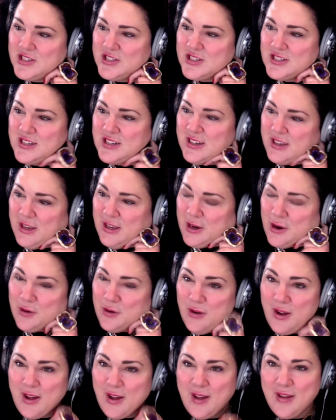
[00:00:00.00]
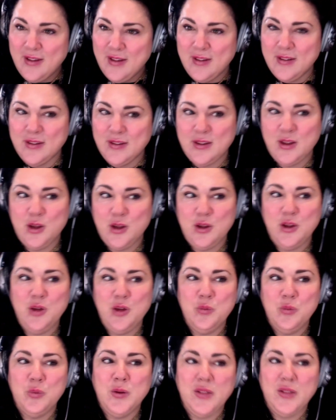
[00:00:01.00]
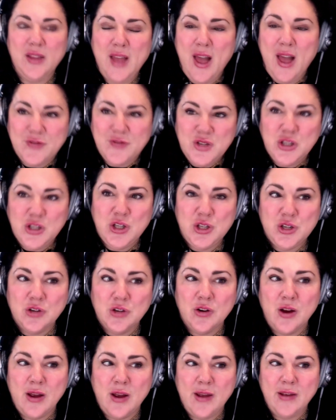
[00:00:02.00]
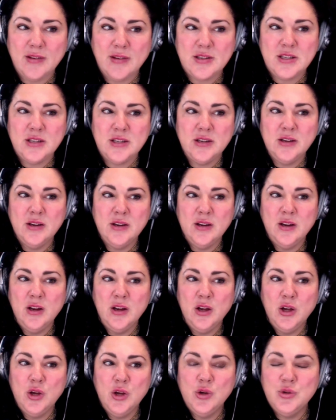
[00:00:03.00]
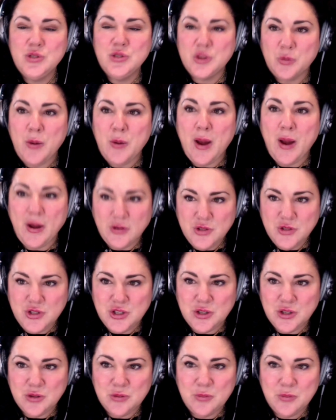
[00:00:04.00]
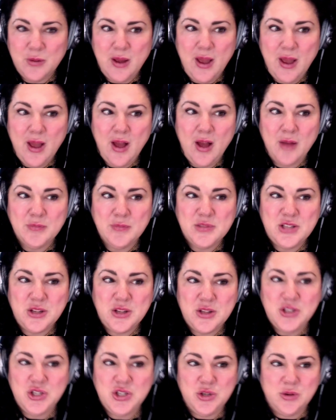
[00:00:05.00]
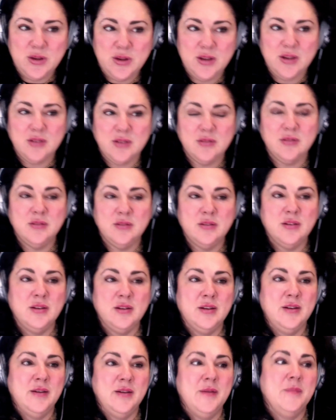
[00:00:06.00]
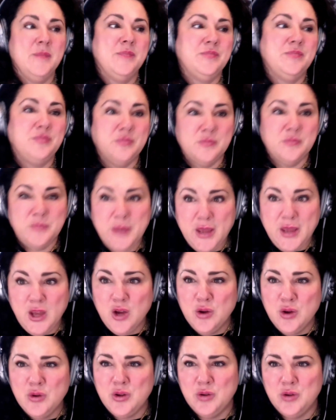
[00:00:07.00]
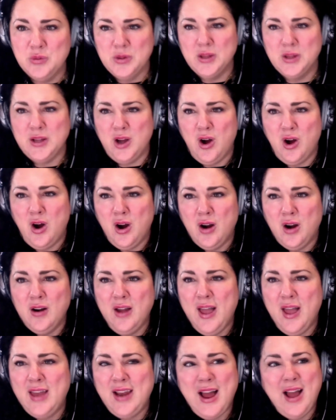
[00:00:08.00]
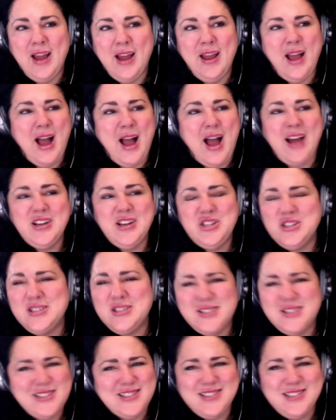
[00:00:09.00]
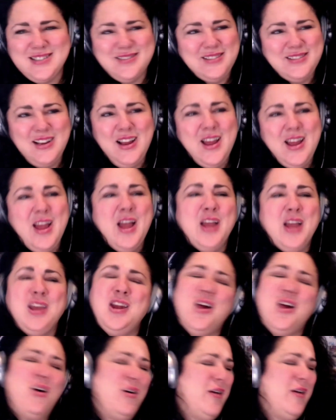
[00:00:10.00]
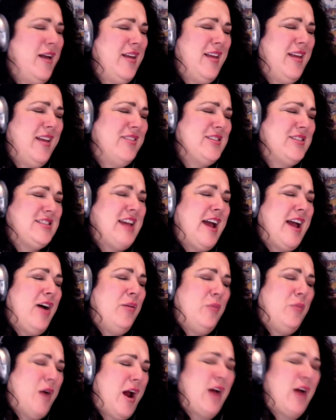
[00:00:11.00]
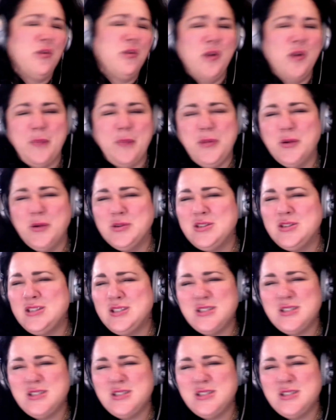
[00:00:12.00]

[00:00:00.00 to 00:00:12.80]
just like, you really have to curate who's around you, so that you can be who you really are. And I just, in the town where I grew up, there was